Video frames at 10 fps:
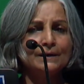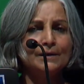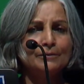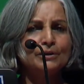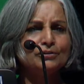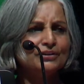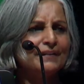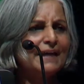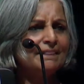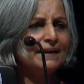because
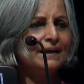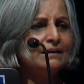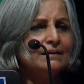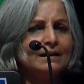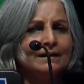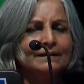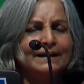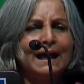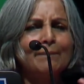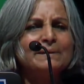they think the
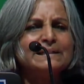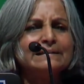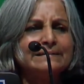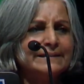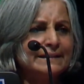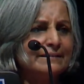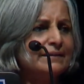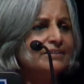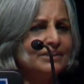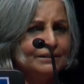capital T
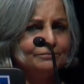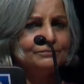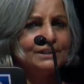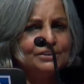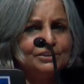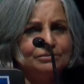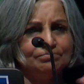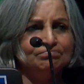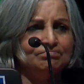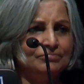theory, that is
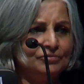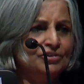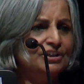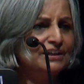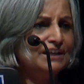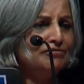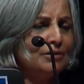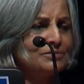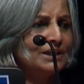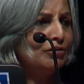theory
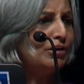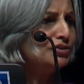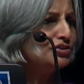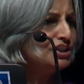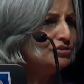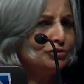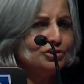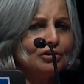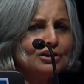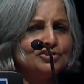from psychology,
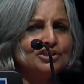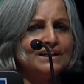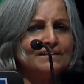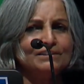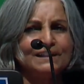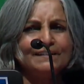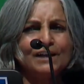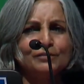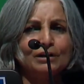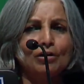sociology, and everything
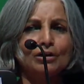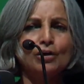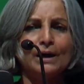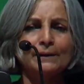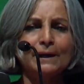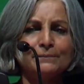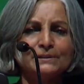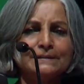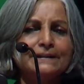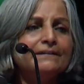that we call
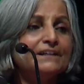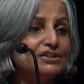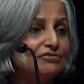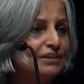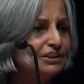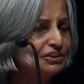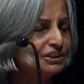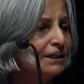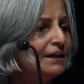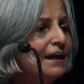capital theories first,
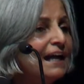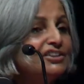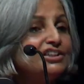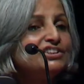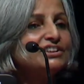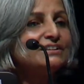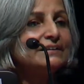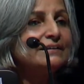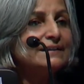and teachers' theory